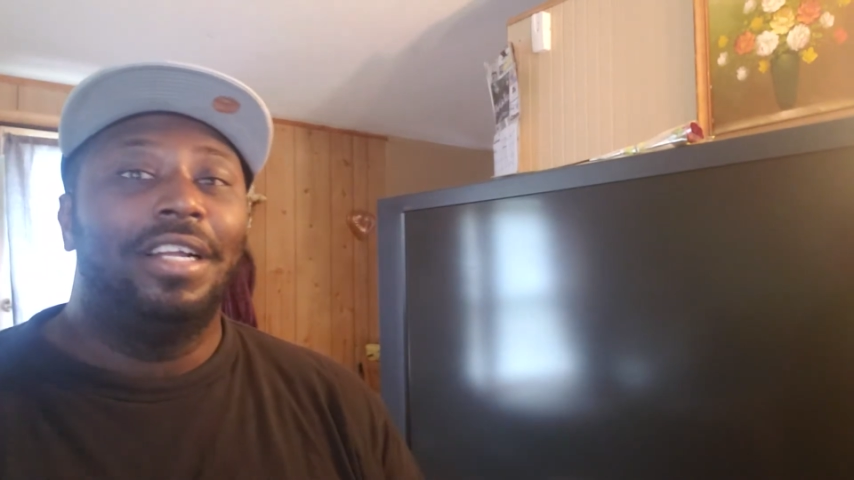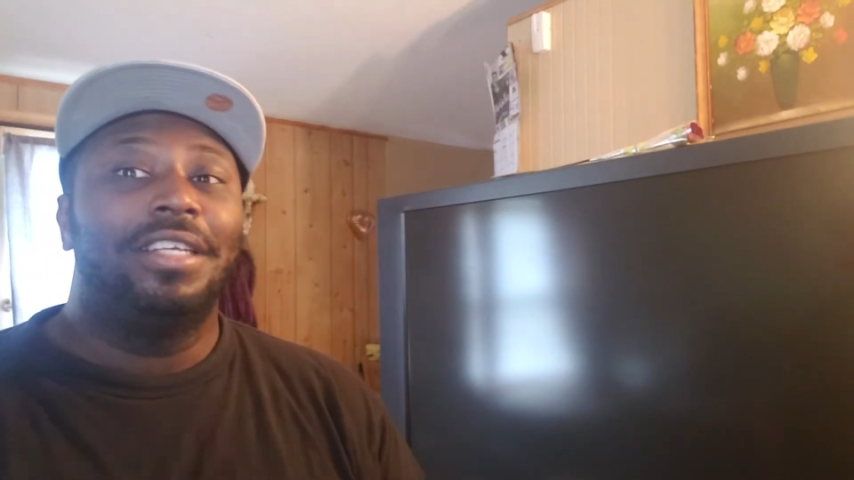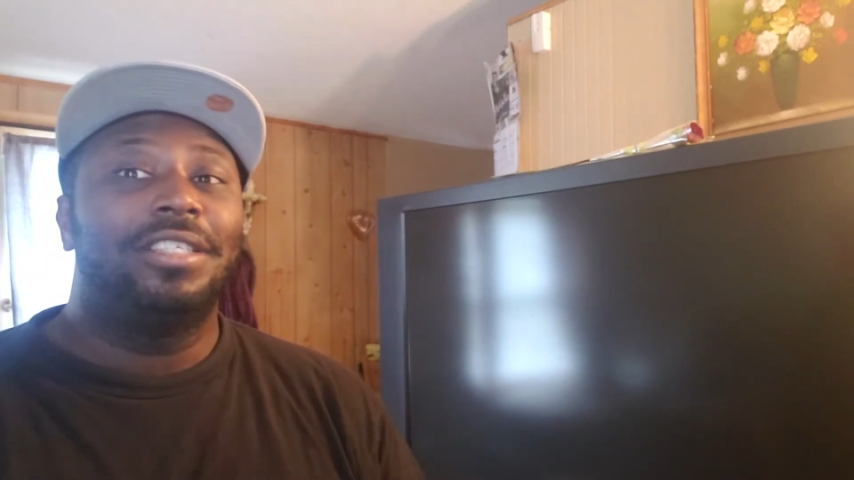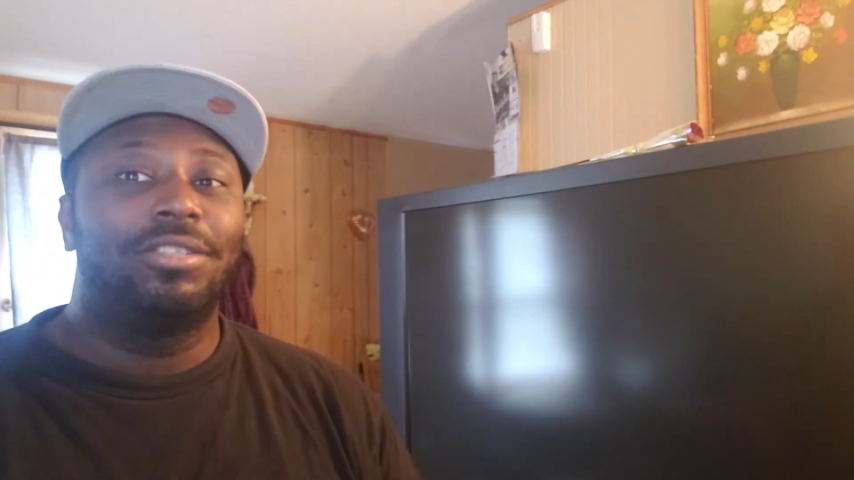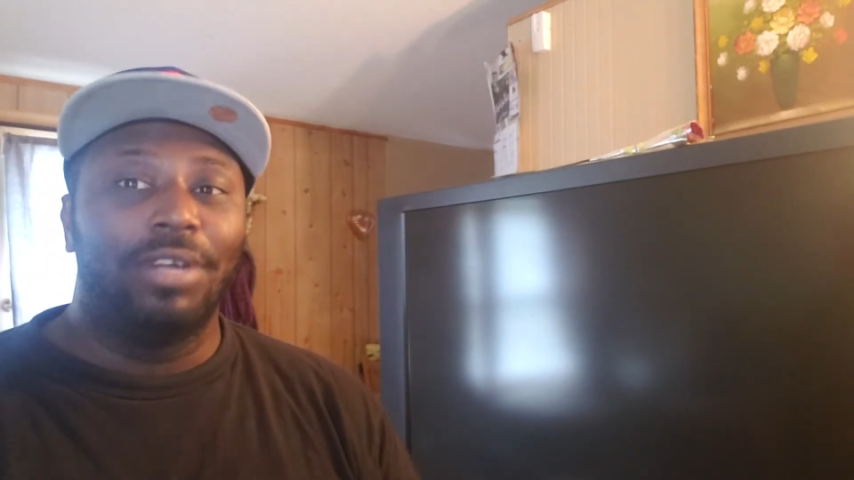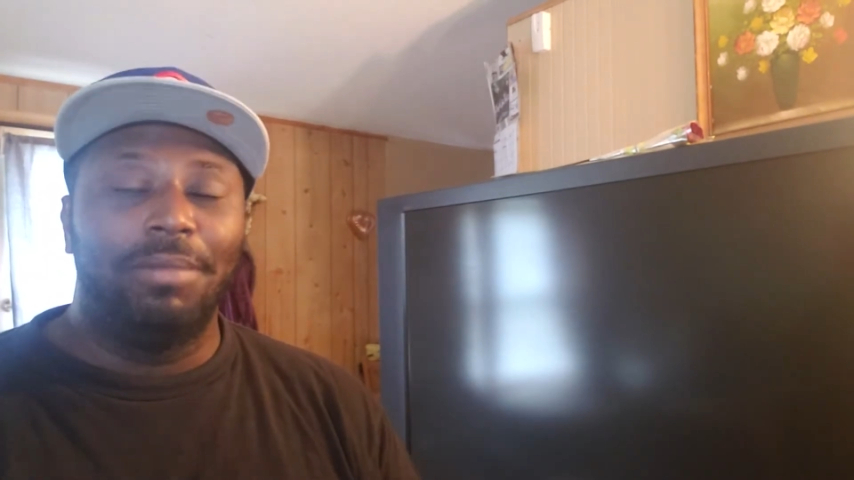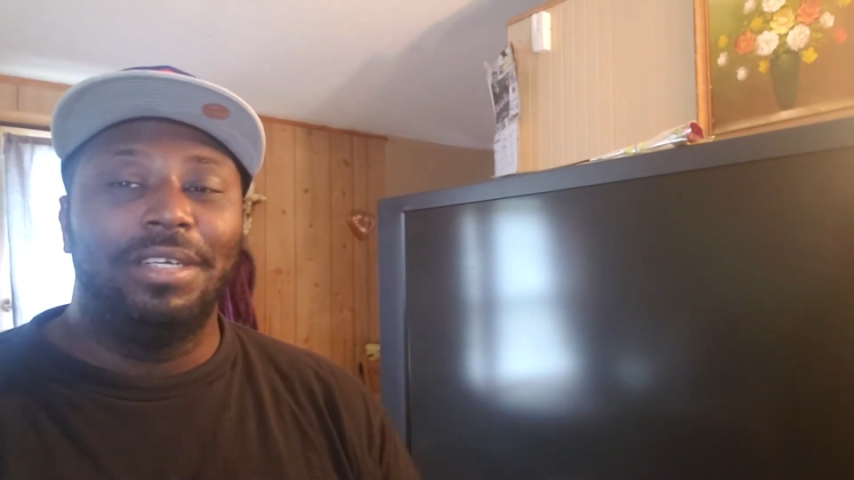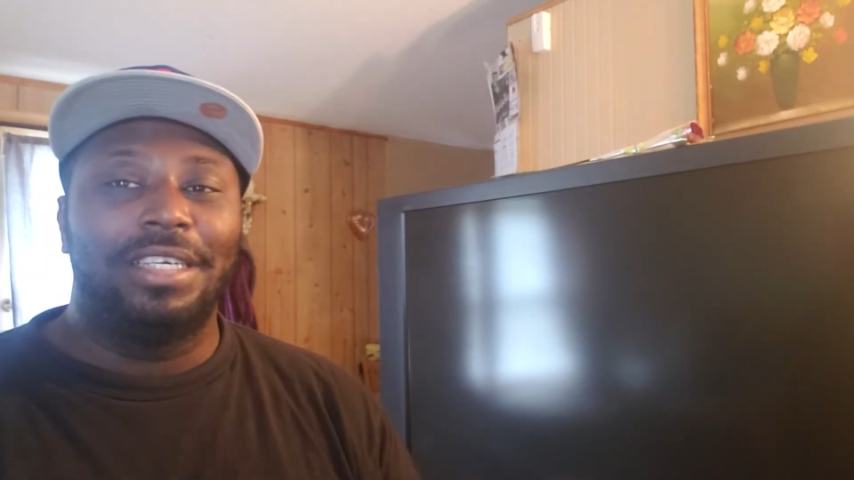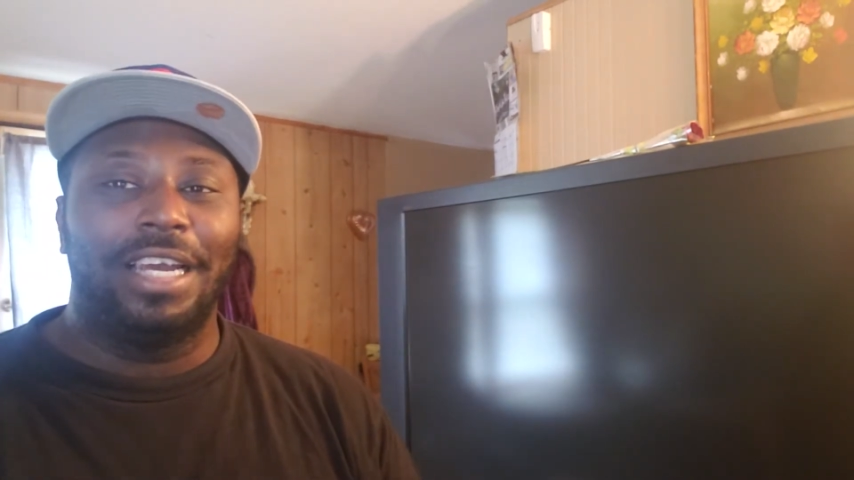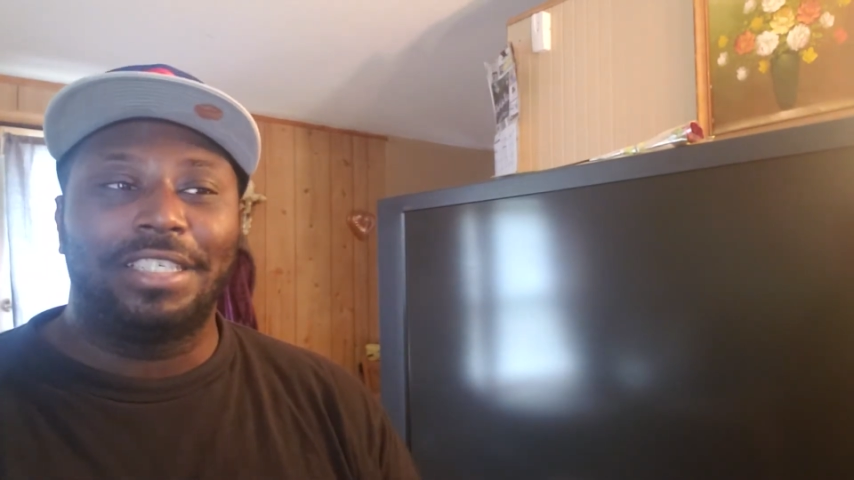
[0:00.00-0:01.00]

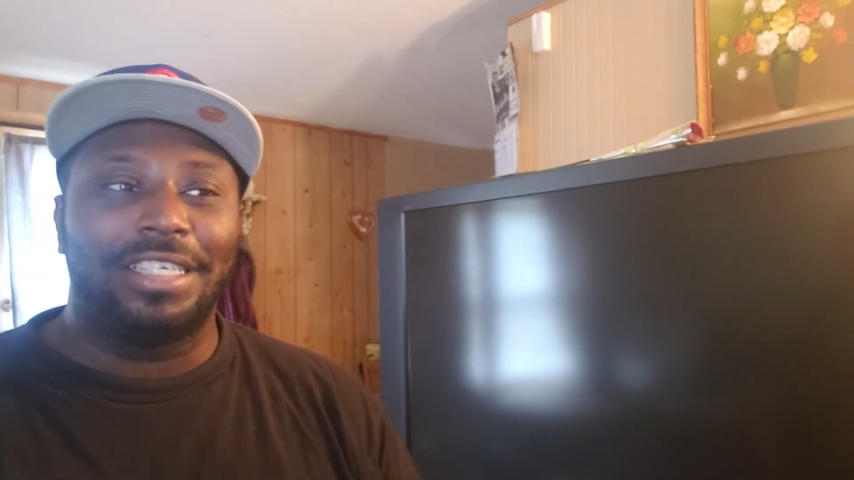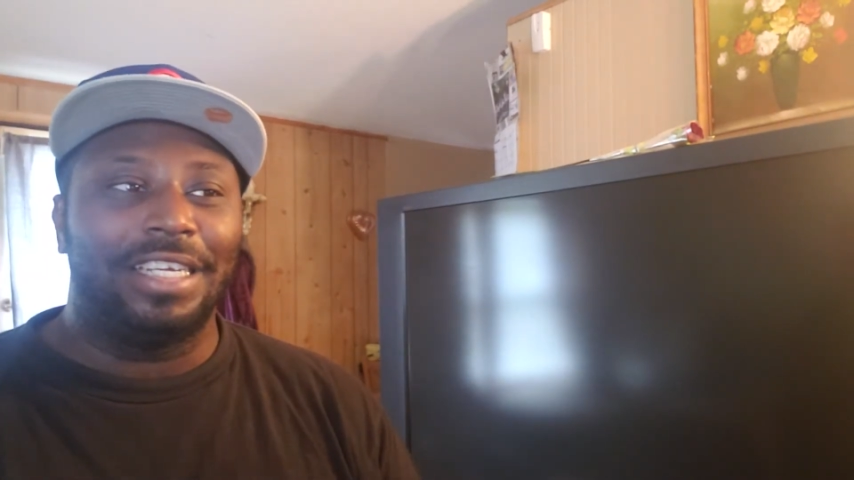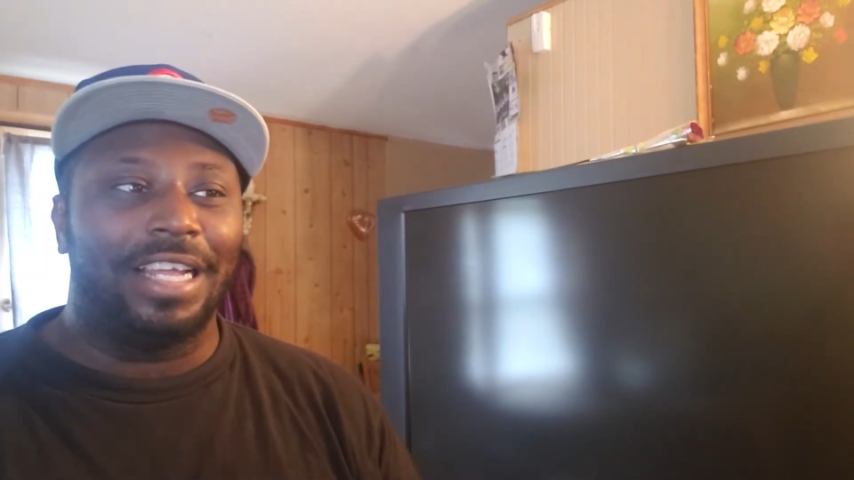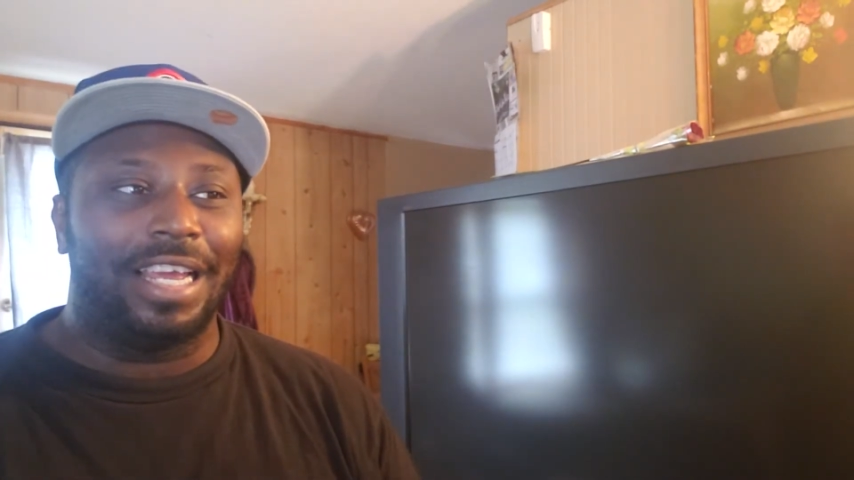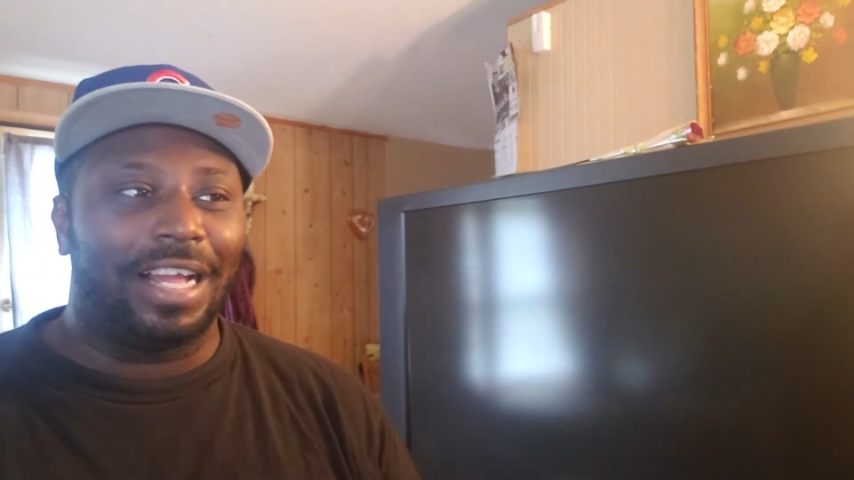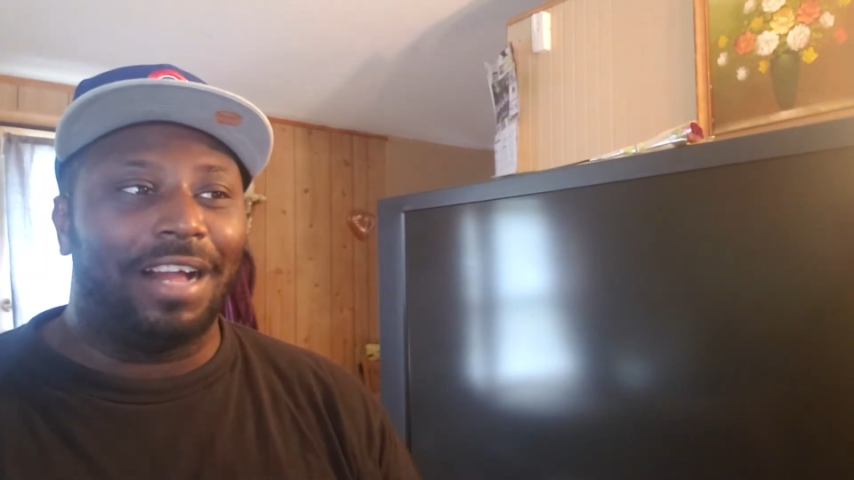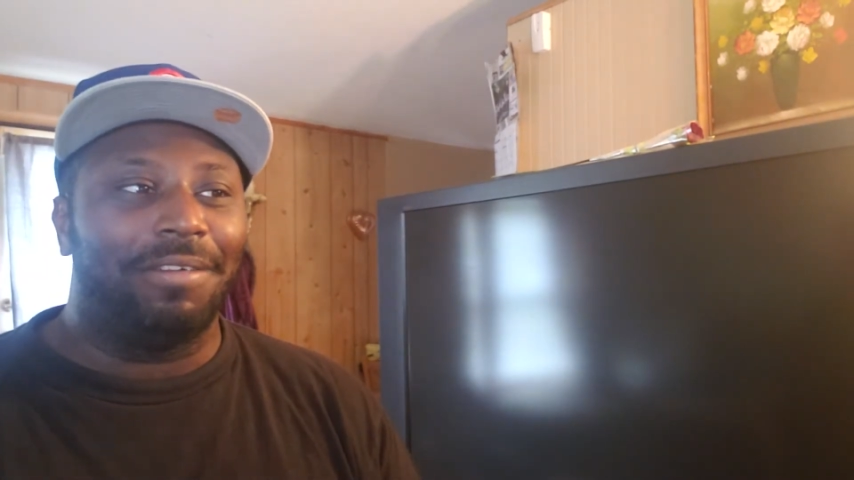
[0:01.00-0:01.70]
Extremely catchy. I